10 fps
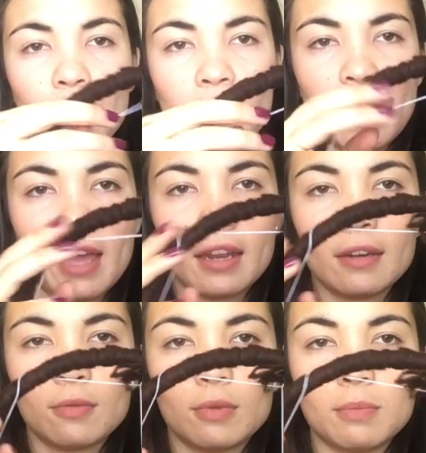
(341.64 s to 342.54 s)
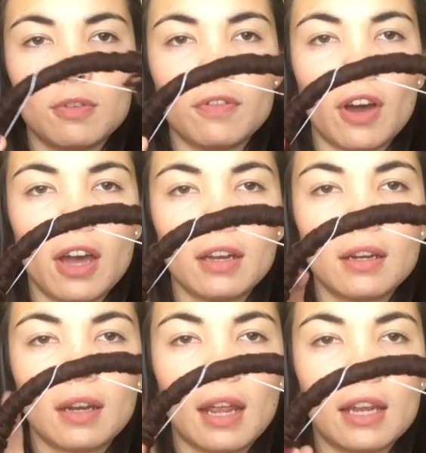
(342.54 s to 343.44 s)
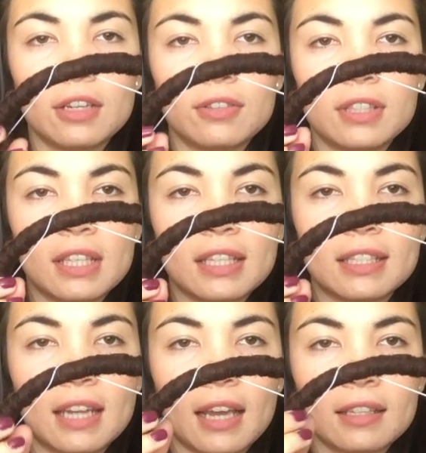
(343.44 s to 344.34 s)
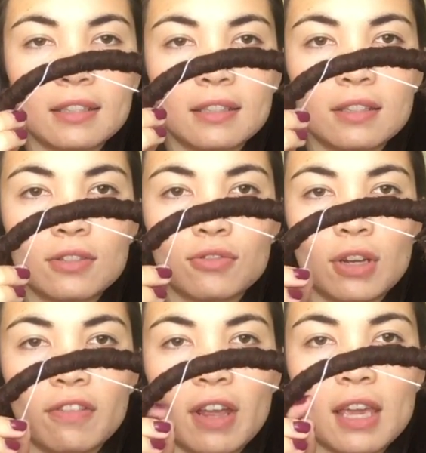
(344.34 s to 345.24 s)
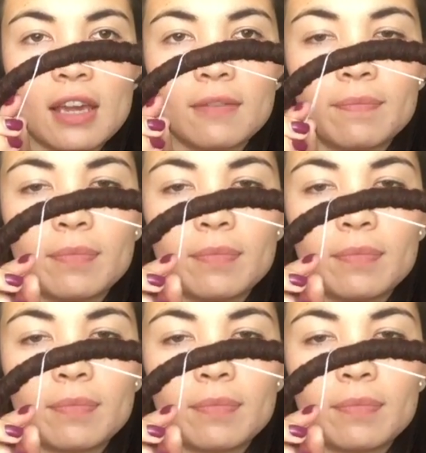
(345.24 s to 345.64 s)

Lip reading: Then we move on, and you see this next string right here.